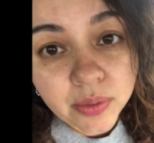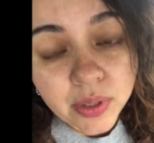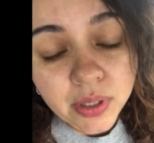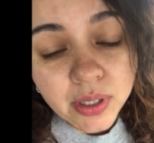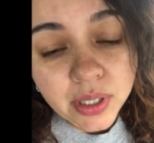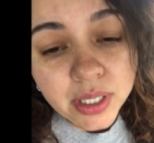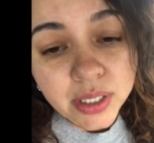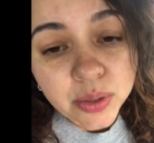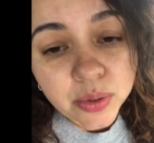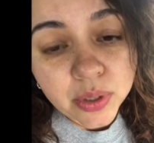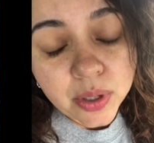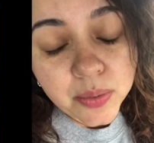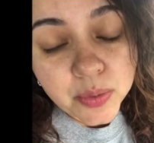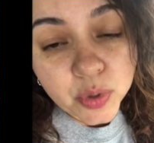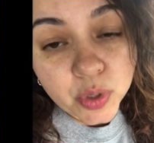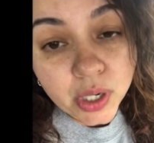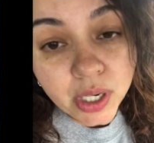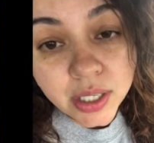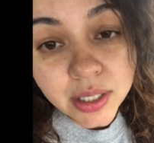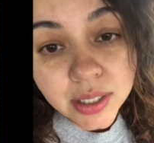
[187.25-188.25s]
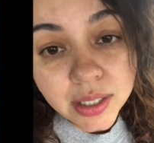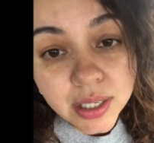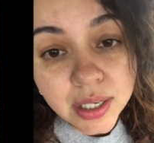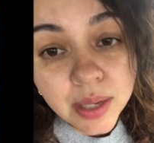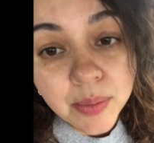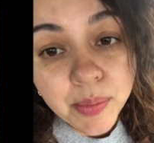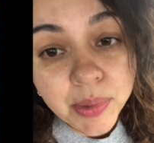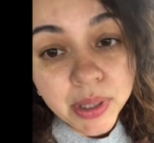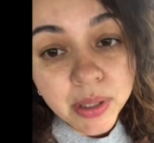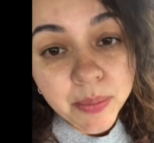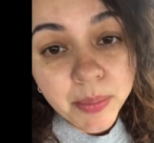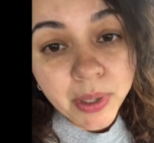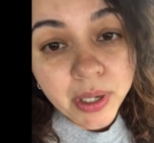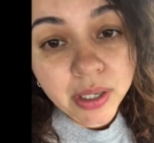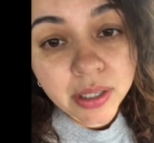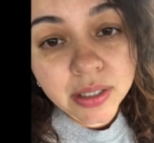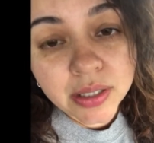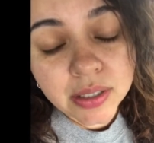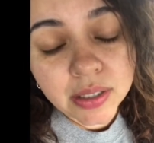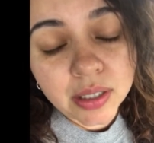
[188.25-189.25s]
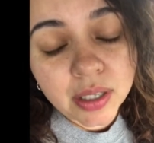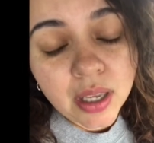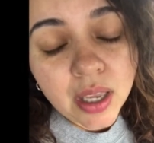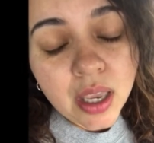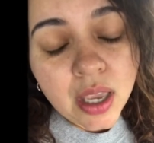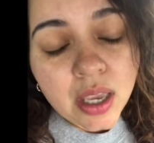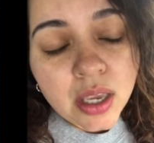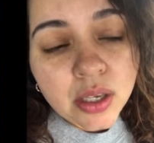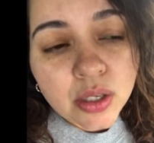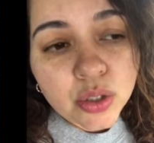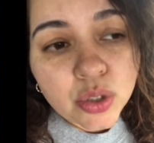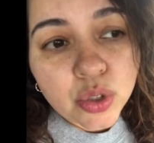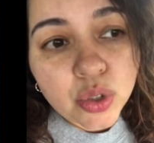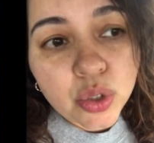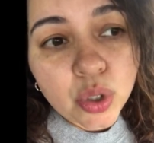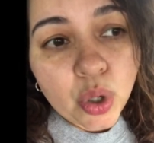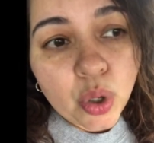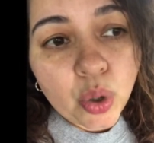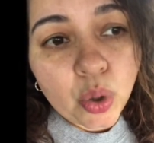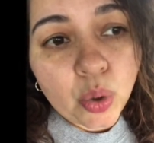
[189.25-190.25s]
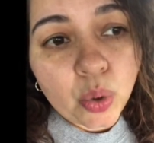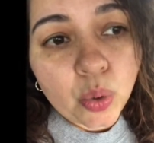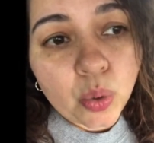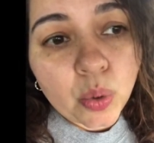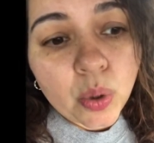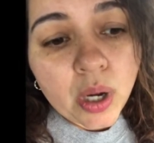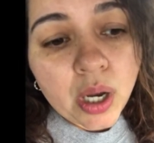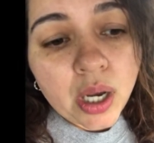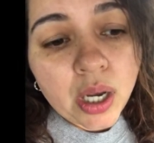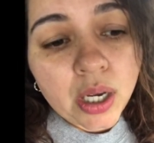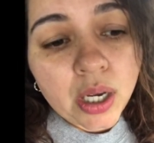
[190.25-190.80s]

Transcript: and that's what I'm trying to nip in the butt. So